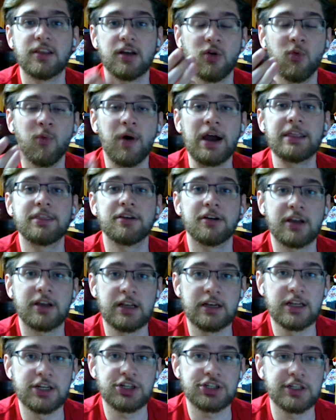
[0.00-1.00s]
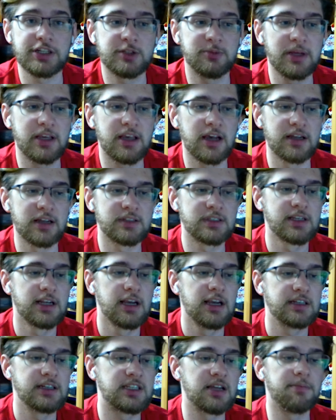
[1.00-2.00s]
their weather conditions because,
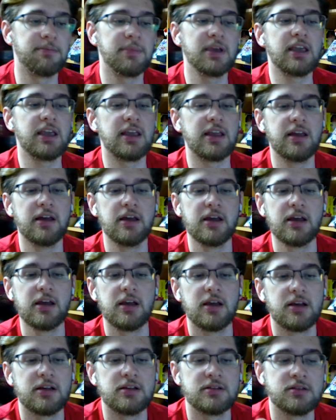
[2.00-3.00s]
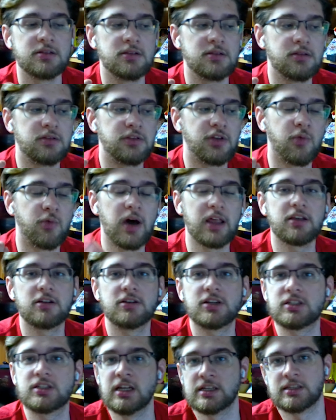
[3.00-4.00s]
to me, the weather
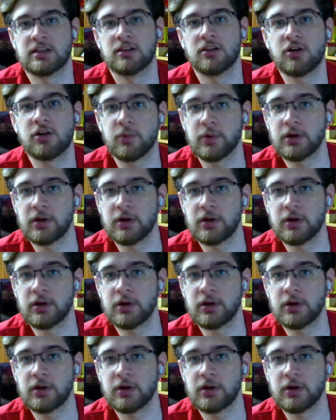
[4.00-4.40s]
just doesn't look